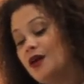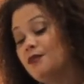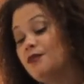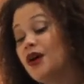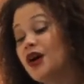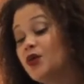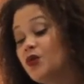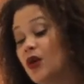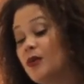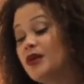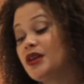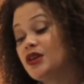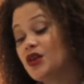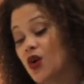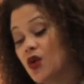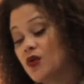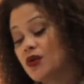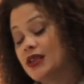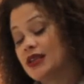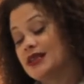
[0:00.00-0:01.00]
Mud women
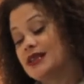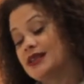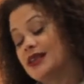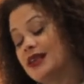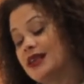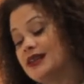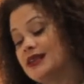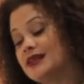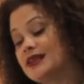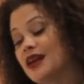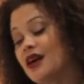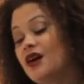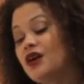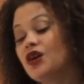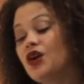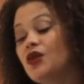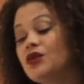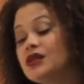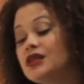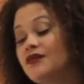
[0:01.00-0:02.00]
know these things,
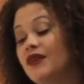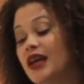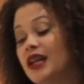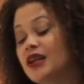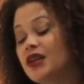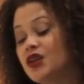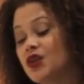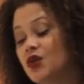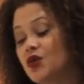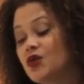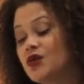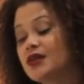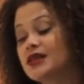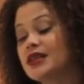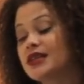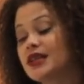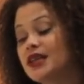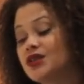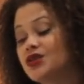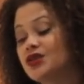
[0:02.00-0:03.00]
cultivating cures
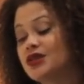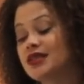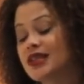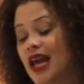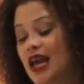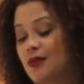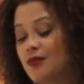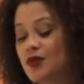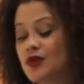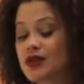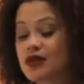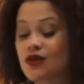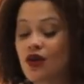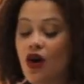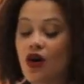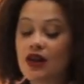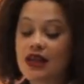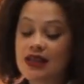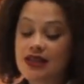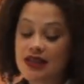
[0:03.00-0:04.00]
at kitchen tables and
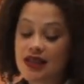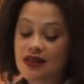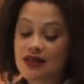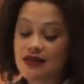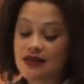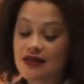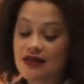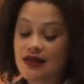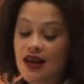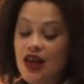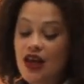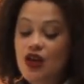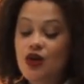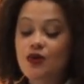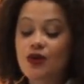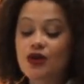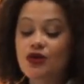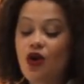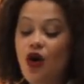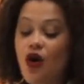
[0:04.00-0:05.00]
call it dinner. You
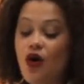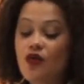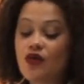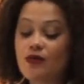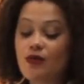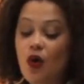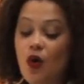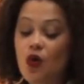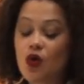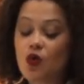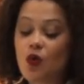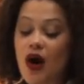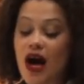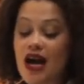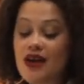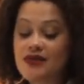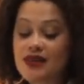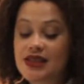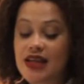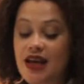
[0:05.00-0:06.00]
can call them old
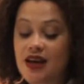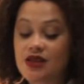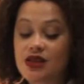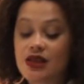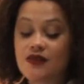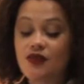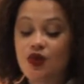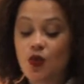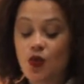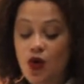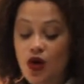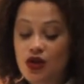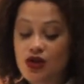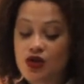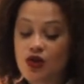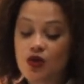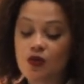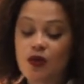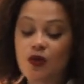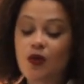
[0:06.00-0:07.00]
wives' tales if you want
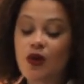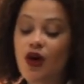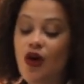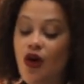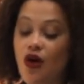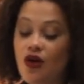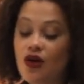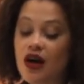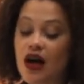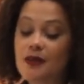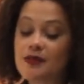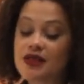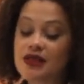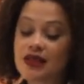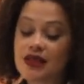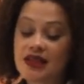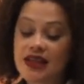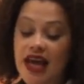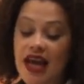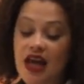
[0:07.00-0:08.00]
to, but we all come to
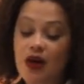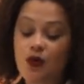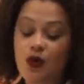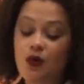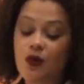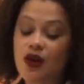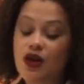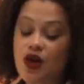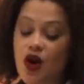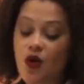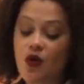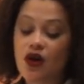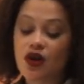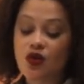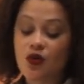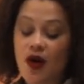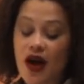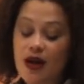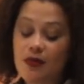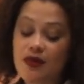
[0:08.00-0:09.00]
the day when we know our
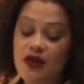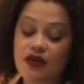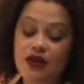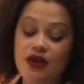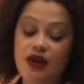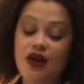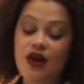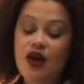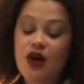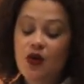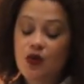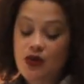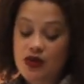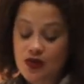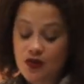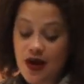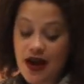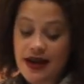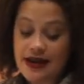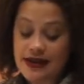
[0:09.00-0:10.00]
grandmother
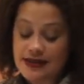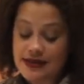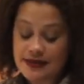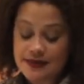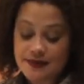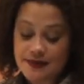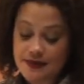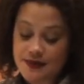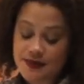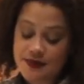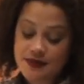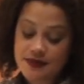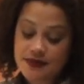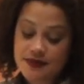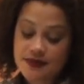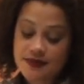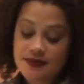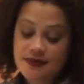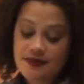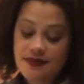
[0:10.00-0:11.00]
was right.
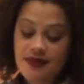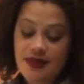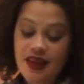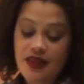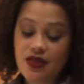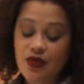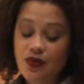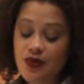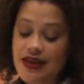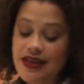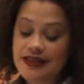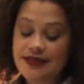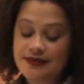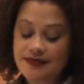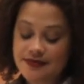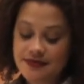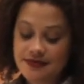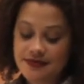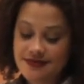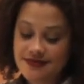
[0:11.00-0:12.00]
Three,
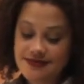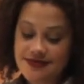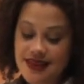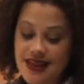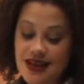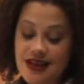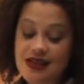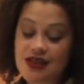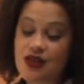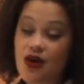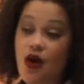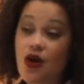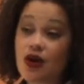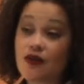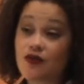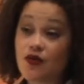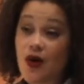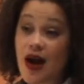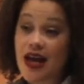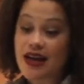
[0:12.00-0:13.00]
a song
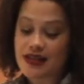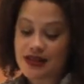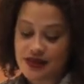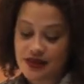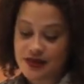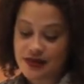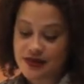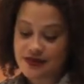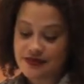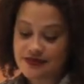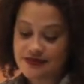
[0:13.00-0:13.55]
of gratitude.